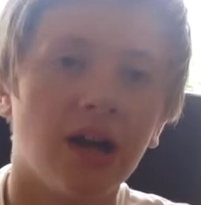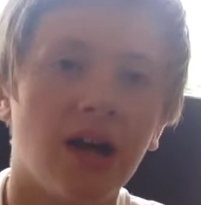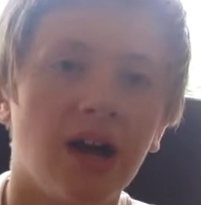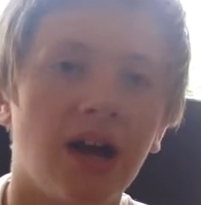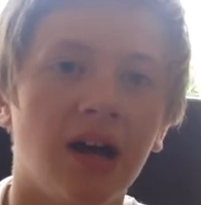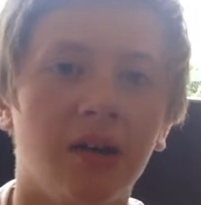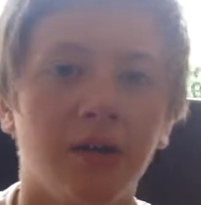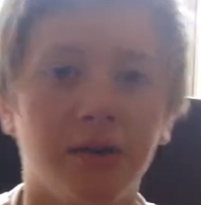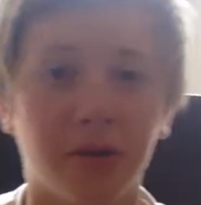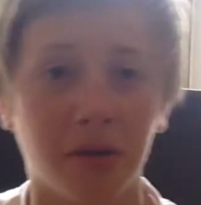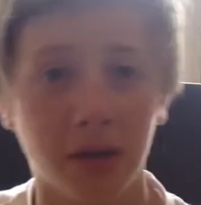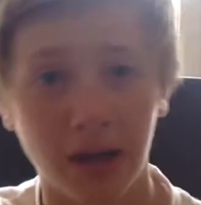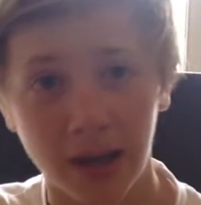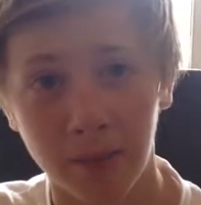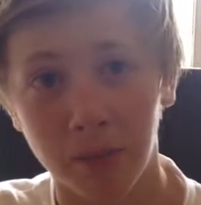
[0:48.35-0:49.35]
and
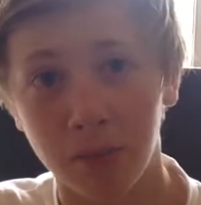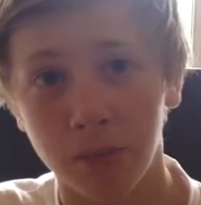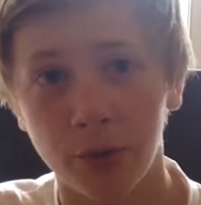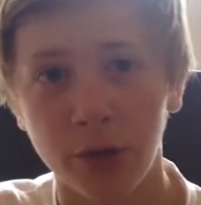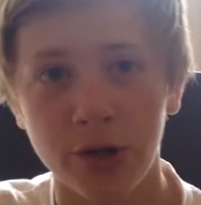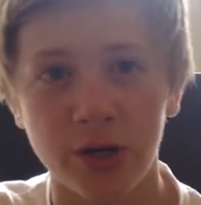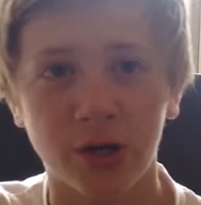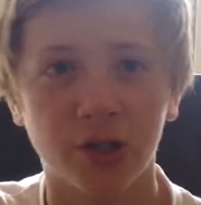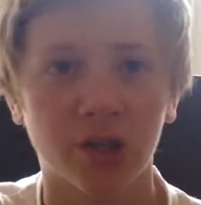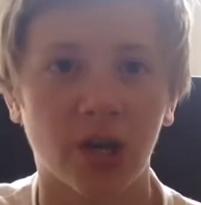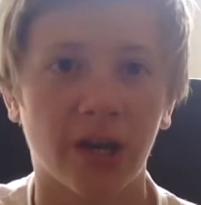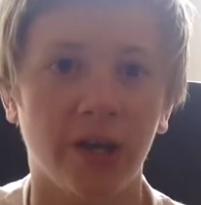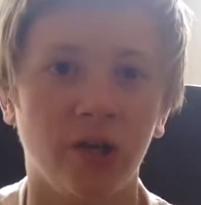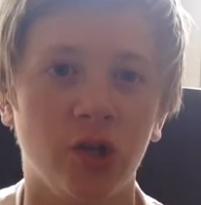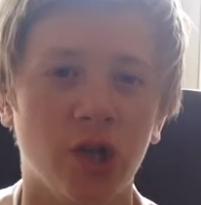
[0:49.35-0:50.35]
the new
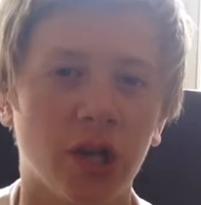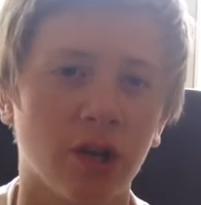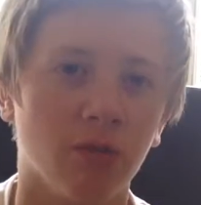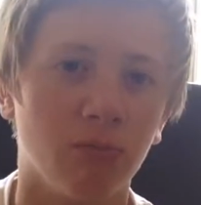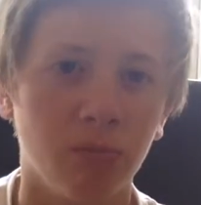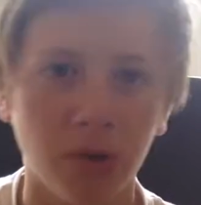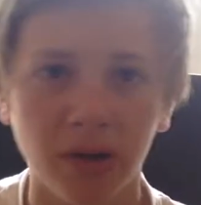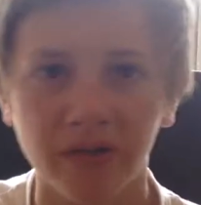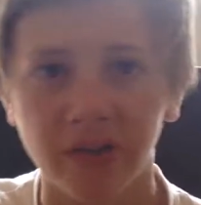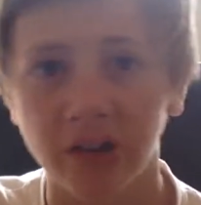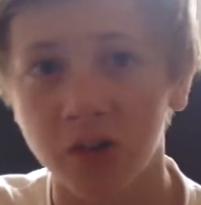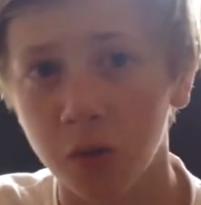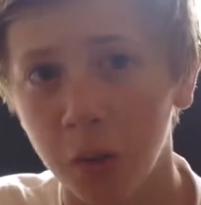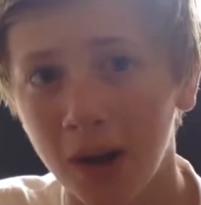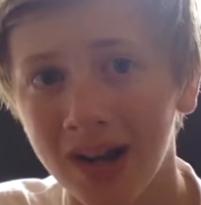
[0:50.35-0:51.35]
signing Jacob Murphy
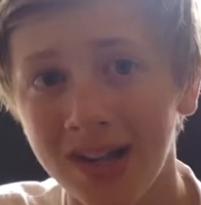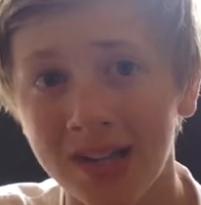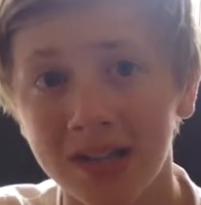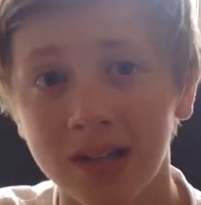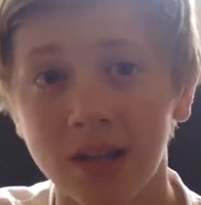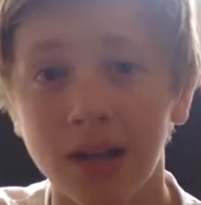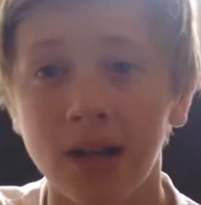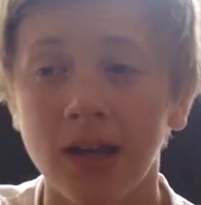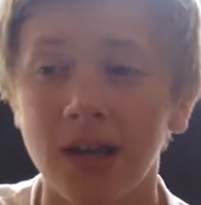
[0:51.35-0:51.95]
twice.